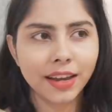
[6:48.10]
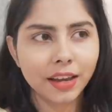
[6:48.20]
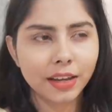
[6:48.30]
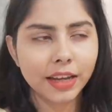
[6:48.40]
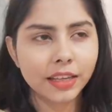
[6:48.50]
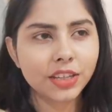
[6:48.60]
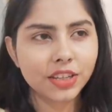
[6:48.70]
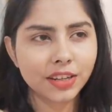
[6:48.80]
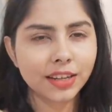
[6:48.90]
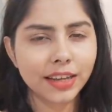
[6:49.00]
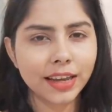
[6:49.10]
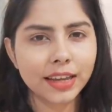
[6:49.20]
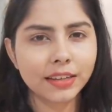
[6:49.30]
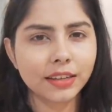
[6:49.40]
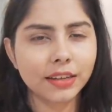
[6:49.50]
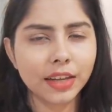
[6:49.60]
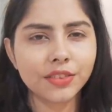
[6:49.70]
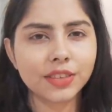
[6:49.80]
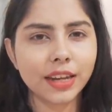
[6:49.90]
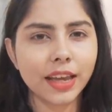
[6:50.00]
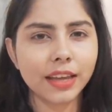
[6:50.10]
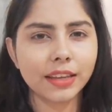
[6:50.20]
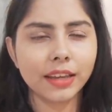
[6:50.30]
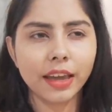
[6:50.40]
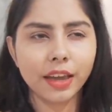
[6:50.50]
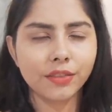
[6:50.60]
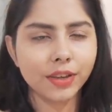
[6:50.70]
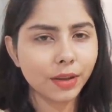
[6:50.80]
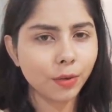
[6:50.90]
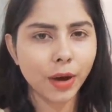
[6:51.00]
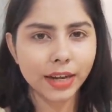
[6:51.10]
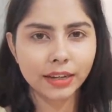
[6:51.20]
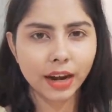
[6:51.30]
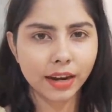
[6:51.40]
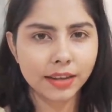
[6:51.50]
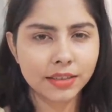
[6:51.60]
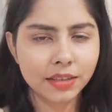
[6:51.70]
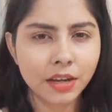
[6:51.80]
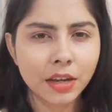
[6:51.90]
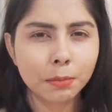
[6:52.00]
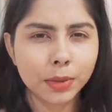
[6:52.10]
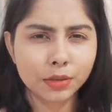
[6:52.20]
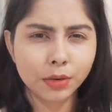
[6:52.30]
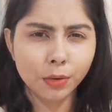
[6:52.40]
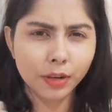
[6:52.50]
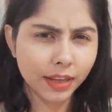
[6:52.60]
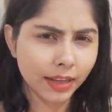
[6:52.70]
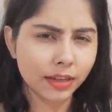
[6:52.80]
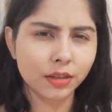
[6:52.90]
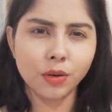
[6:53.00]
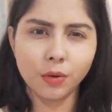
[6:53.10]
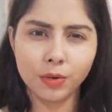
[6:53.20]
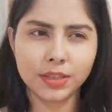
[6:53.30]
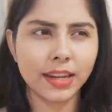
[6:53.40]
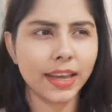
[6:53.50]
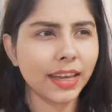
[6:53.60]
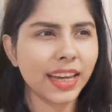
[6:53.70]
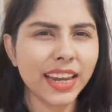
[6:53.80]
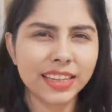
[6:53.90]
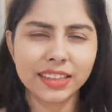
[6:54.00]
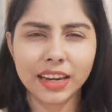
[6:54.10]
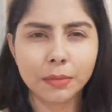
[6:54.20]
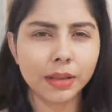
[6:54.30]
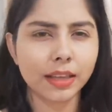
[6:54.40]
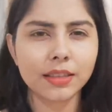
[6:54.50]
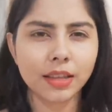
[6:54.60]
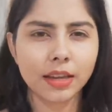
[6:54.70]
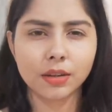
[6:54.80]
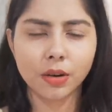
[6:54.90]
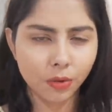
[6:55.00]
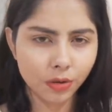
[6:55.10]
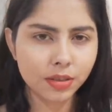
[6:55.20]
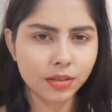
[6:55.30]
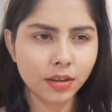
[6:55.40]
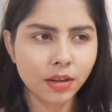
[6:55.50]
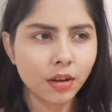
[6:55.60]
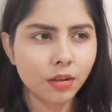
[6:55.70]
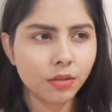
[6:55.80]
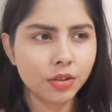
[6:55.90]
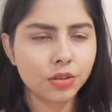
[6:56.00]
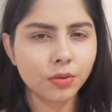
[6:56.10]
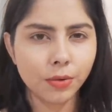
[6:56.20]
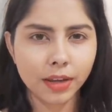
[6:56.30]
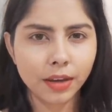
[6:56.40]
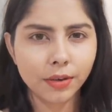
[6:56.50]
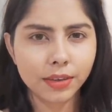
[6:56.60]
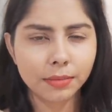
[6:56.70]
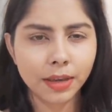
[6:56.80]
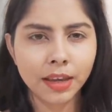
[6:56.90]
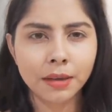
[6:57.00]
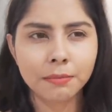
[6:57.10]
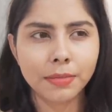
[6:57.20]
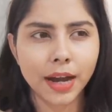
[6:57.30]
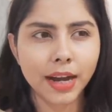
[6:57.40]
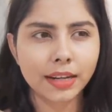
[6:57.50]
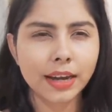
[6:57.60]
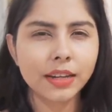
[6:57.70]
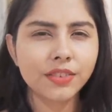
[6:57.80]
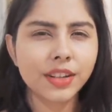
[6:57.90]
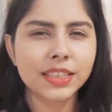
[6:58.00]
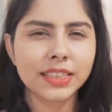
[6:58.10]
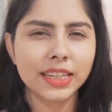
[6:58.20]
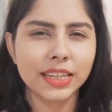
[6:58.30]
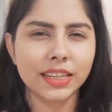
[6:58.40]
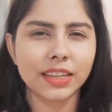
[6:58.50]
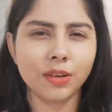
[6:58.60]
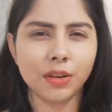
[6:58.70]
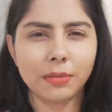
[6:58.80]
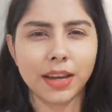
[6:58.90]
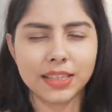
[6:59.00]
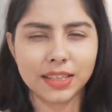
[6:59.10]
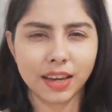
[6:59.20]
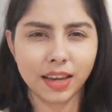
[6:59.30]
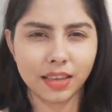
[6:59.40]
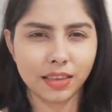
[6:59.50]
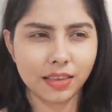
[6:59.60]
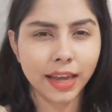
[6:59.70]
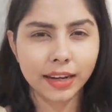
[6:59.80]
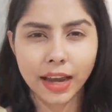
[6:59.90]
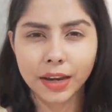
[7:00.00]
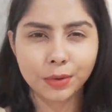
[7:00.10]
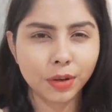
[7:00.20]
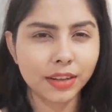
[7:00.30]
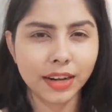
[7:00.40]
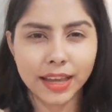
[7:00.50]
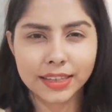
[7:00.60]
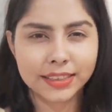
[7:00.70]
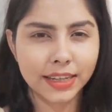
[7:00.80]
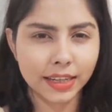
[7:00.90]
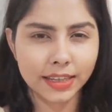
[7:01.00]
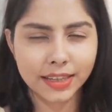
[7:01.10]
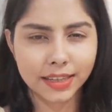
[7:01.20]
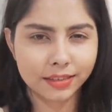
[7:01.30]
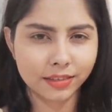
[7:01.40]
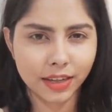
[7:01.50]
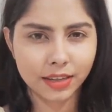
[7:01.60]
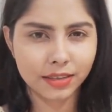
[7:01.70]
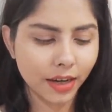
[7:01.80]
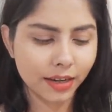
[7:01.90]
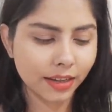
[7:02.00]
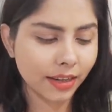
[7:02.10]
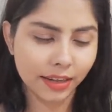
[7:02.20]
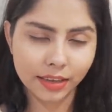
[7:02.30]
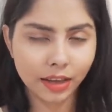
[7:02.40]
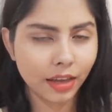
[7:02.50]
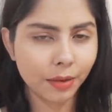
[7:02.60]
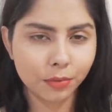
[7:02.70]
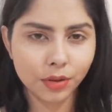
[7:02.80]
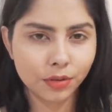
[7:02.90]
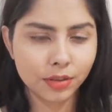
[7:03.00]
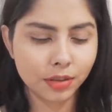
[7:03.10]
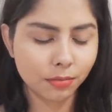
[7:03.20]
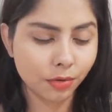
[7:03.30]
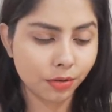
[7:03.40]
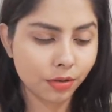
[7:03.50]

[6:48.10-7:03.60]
Initially it leaves like heavy white cast, but slowly it goes, like in like 10 minutes it goes, which is okay with me, but it feels sticky on my skin, and I do not like sticky sunscreens. But again, I have to use it more